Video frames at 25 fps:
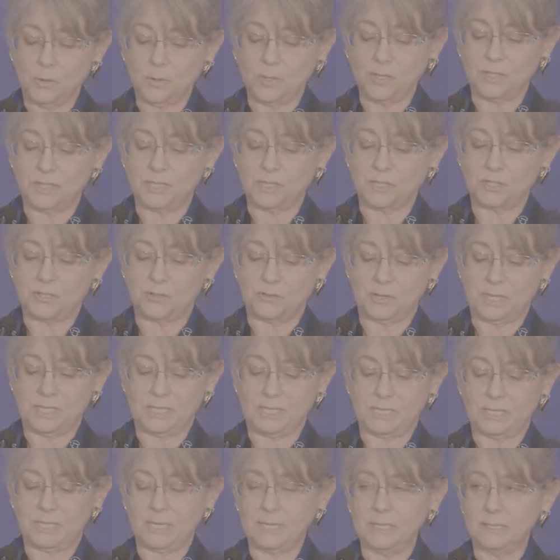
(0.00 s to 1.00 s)
or a distress
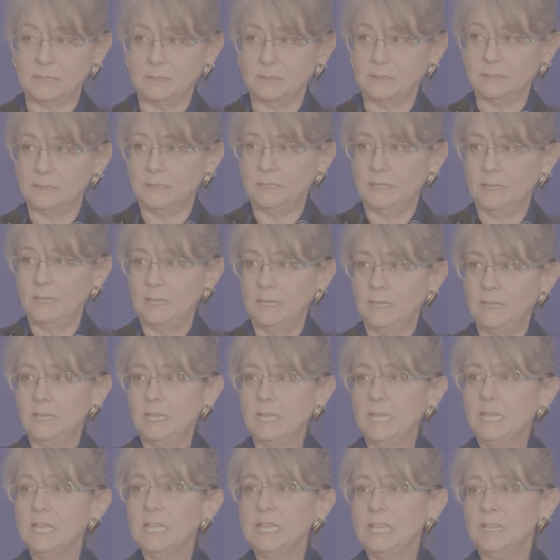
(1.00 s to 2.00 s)
sale,
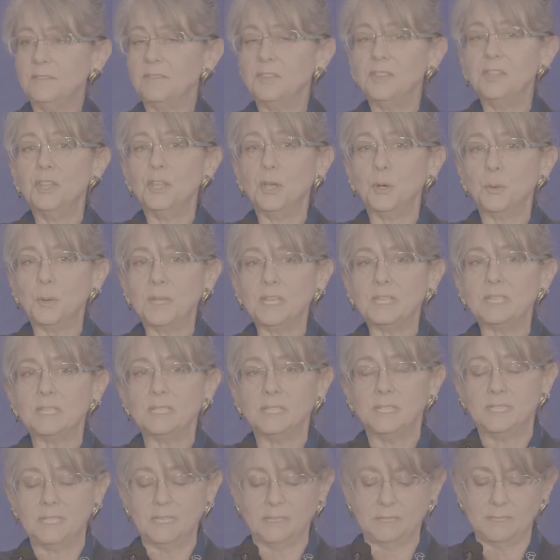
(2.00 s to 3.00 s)
even though
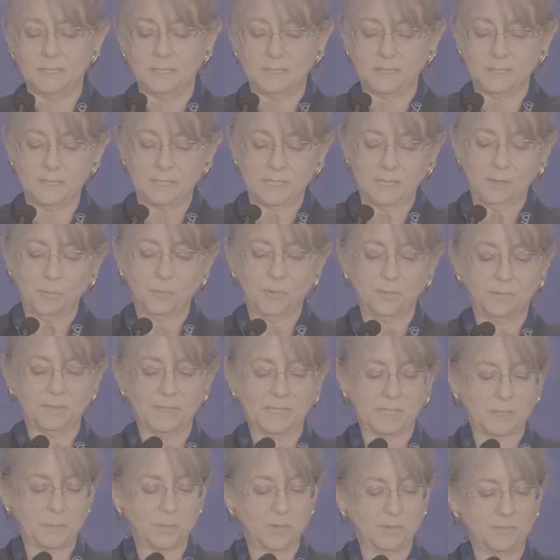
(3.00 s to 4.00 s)
it does
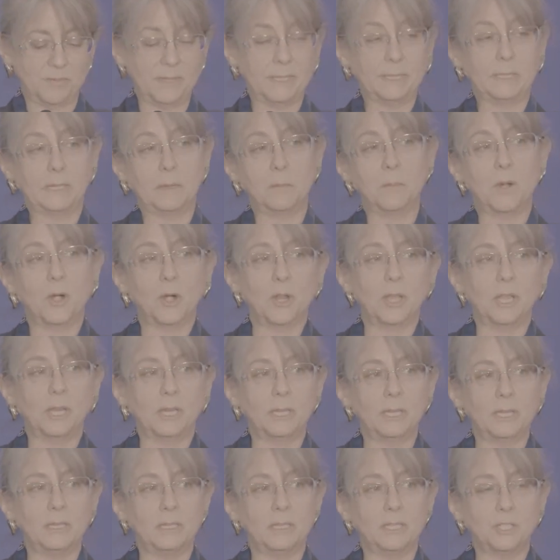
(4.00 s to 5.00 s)
reflect prevailing
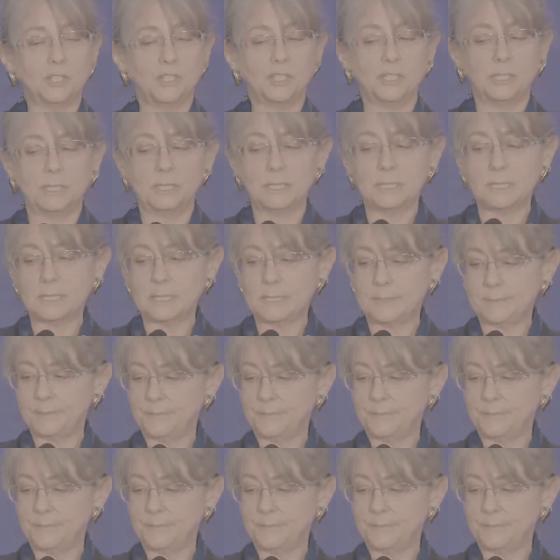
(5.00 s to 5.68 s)
market conditions.